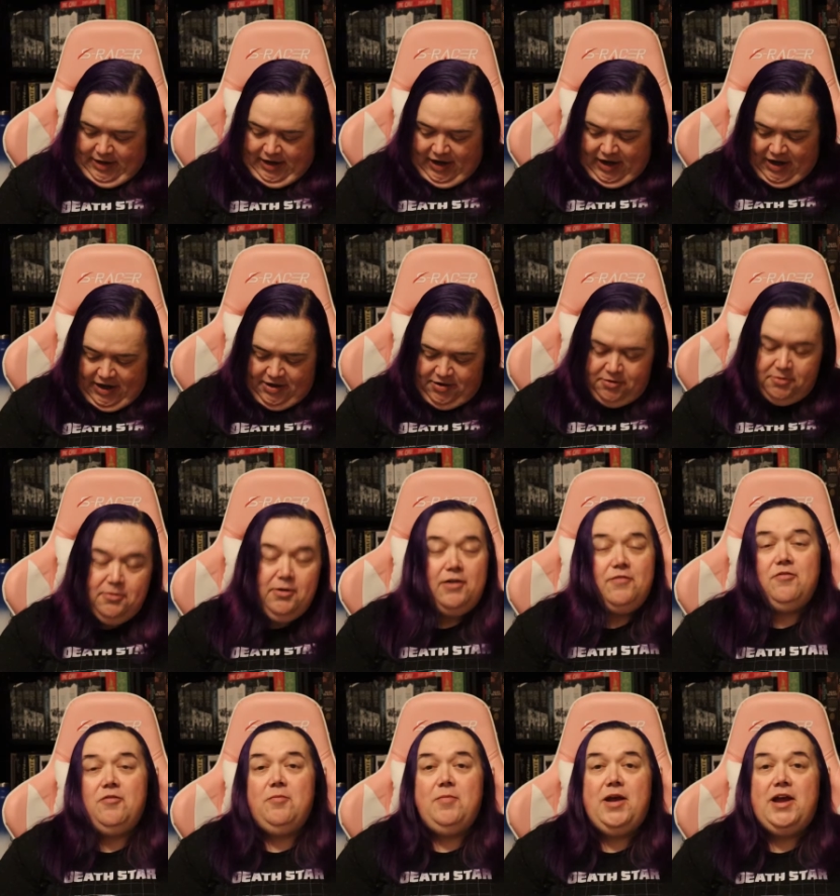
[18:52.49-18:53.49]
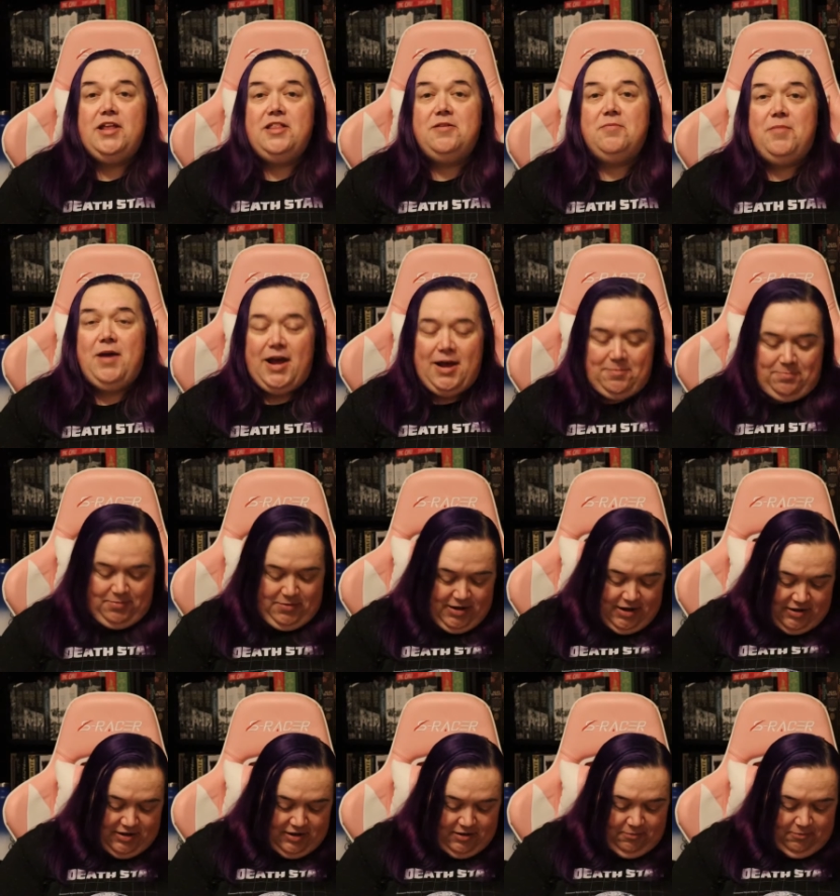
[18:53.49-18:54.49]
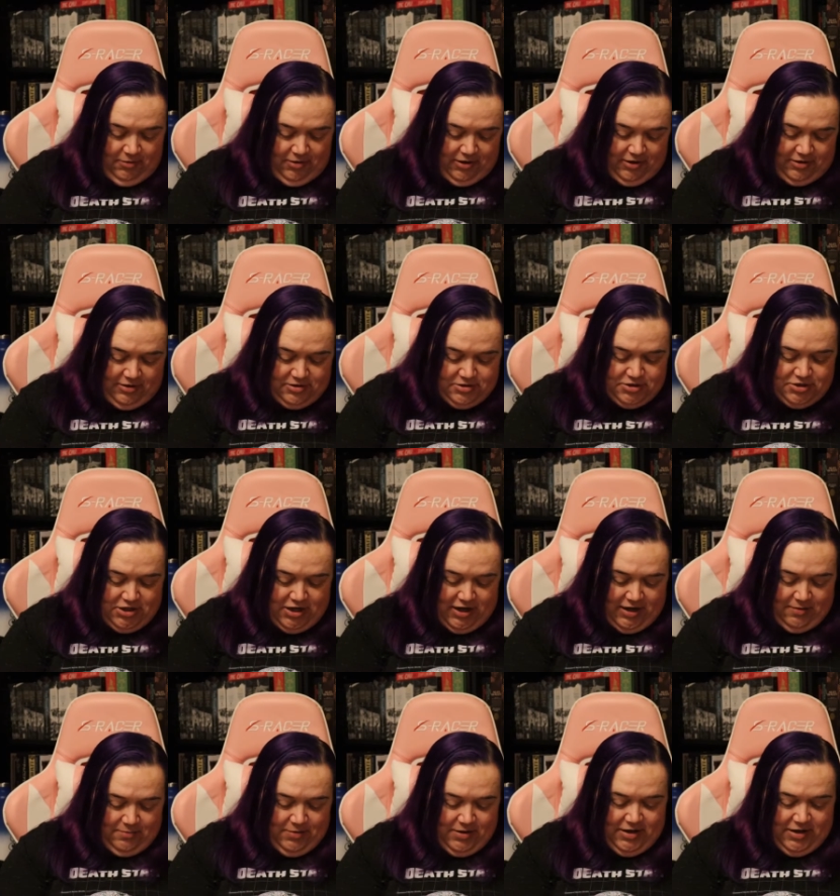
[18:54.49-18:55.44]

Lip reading: And whoever made the map, they did a really good job.